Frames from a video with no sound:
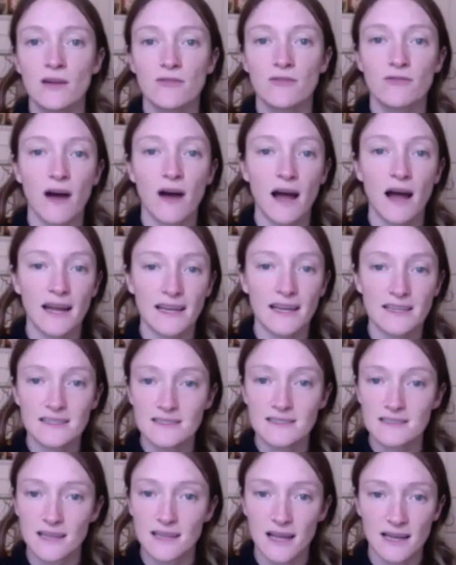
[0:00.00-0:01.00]

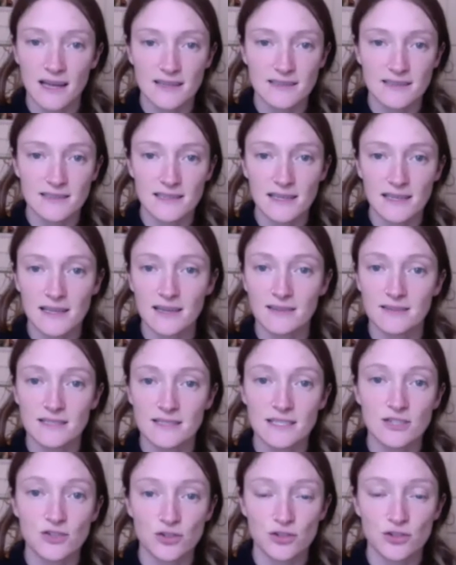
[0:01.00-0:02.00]
find and seek
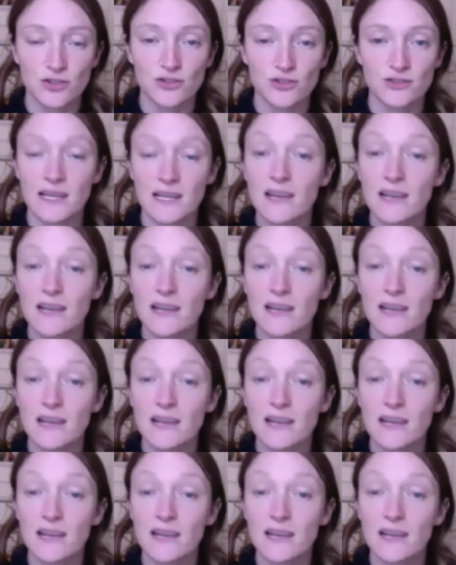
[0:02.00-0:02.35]
teachers.